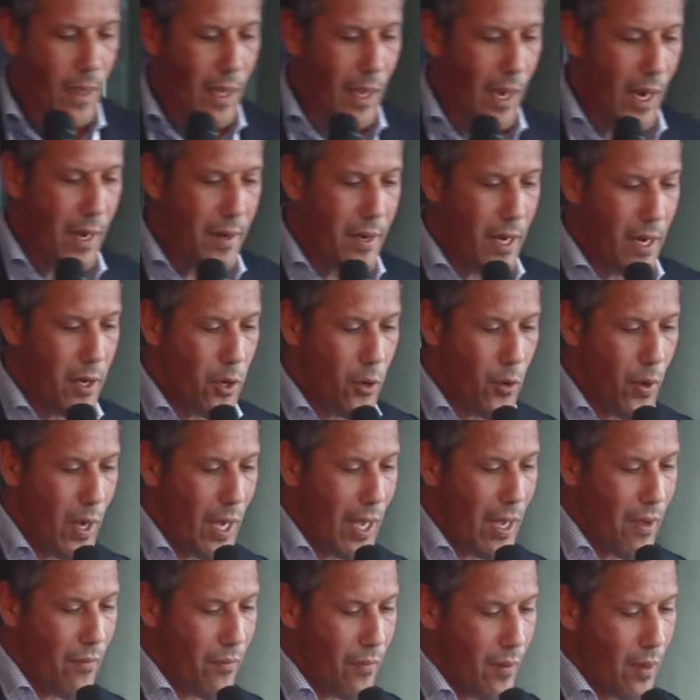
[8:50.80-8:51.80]
And then you
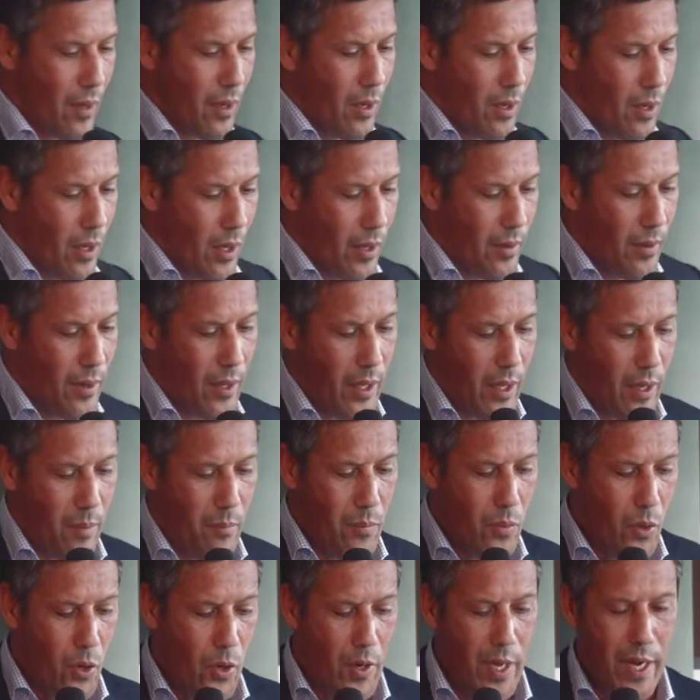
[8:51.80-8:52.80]
have
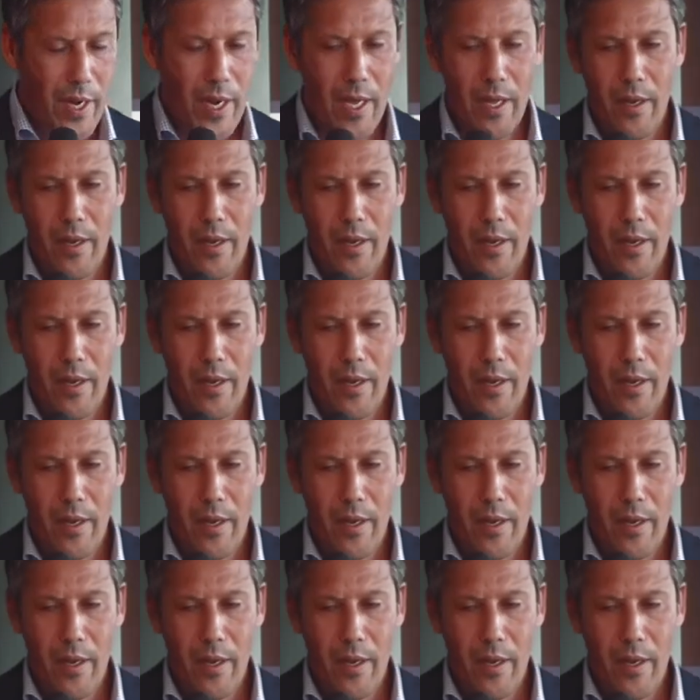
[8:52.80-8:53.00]
more than